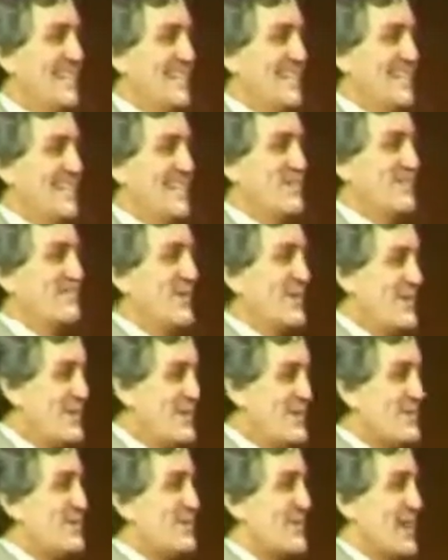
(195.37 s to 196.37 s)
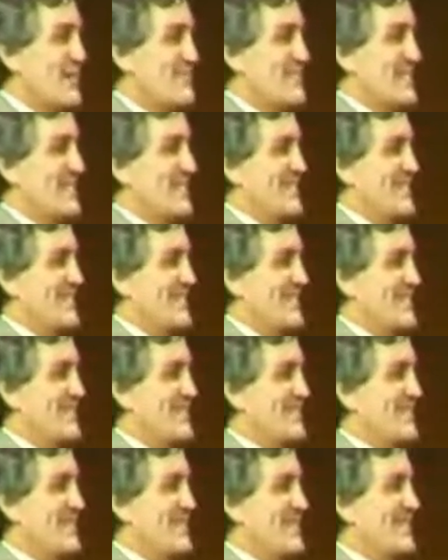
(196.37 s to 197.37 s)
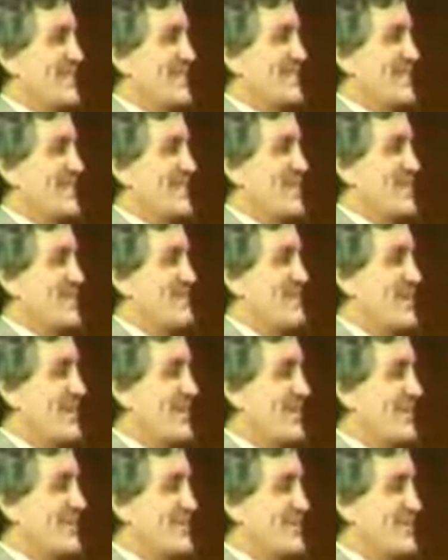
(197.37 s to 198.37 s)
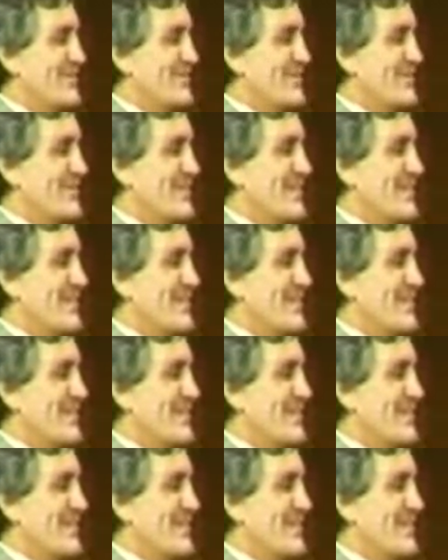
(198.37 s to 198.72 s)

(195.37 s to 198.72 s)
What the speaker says: that when you come into situations that are beyond you,